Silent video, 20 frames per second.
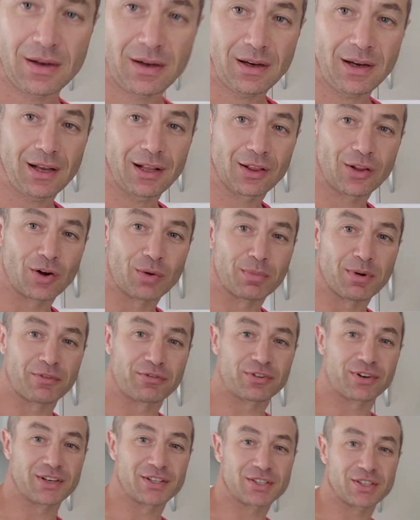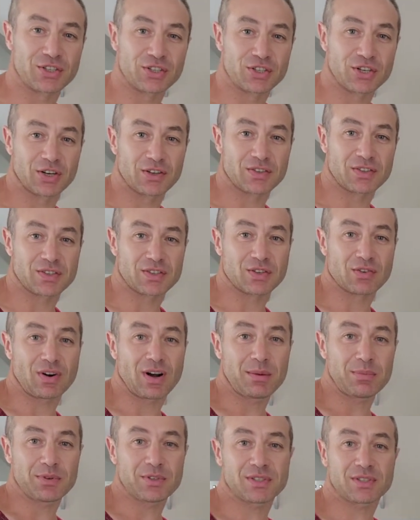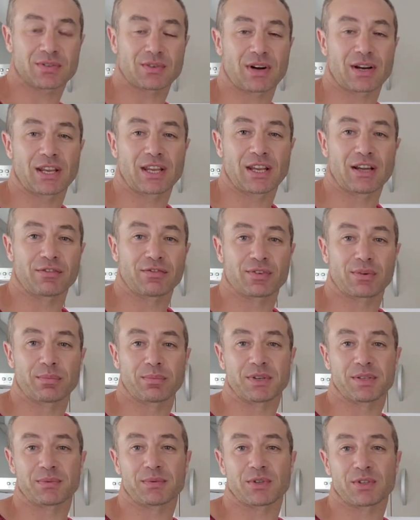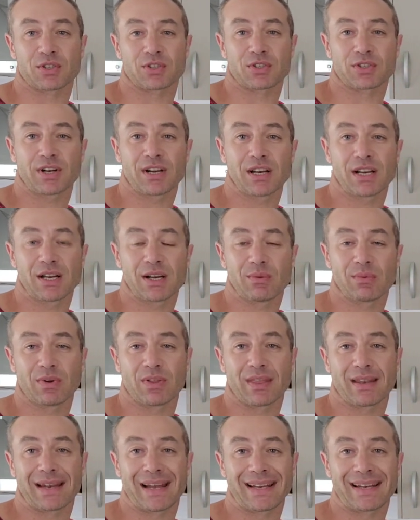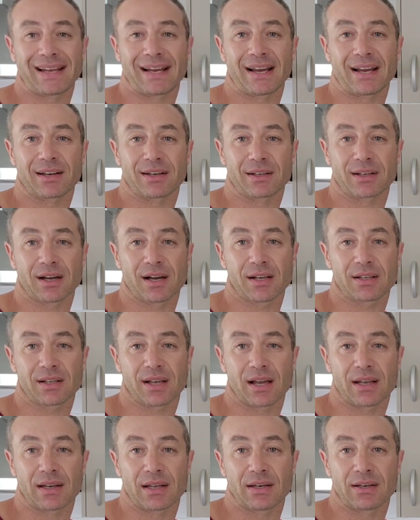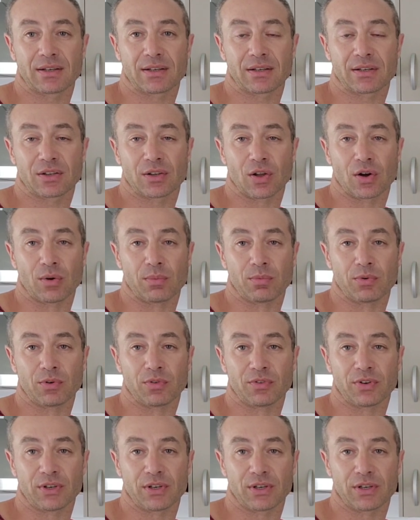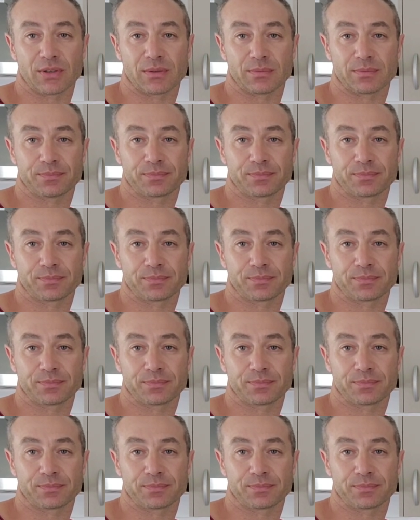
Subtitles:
Hello my friends and channel subscribers, Greg here from Brisbane, Australia with another uncut, unedited, no bull video.